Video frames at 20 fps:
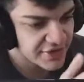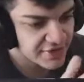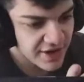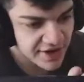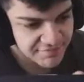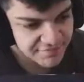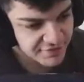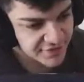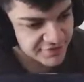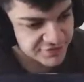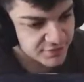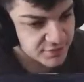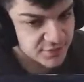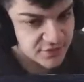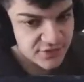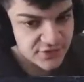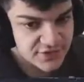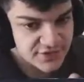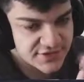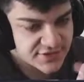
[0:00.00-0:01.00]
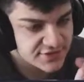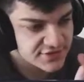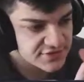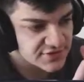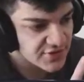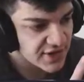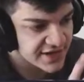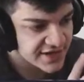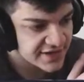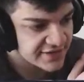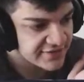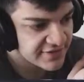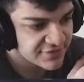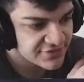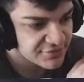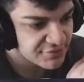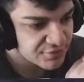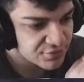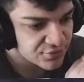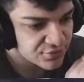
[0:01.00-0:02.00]
have buff removers here, so I kind of
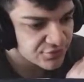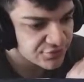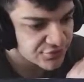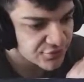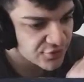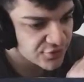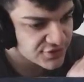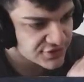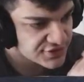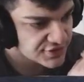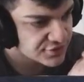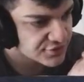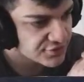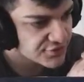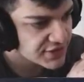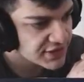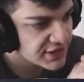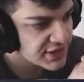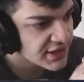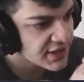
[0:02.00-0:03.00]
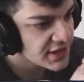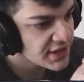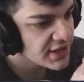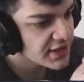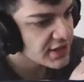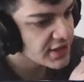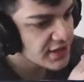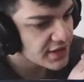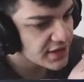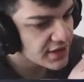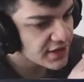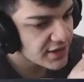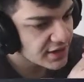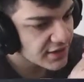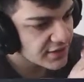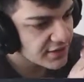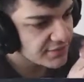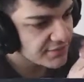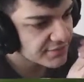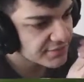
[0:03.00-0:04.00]
have to brute force through it.
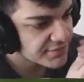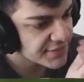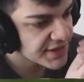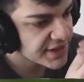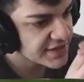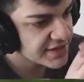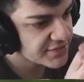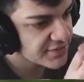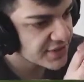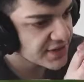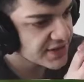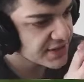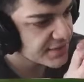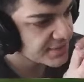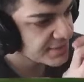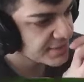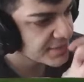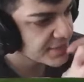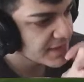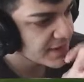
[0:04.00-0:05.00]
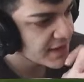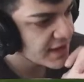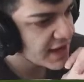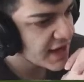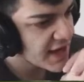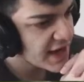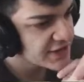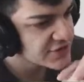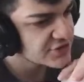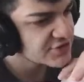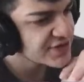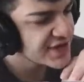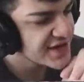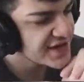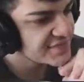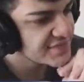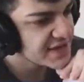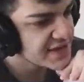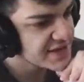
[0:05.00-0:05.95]
But anyway, I do kind of make a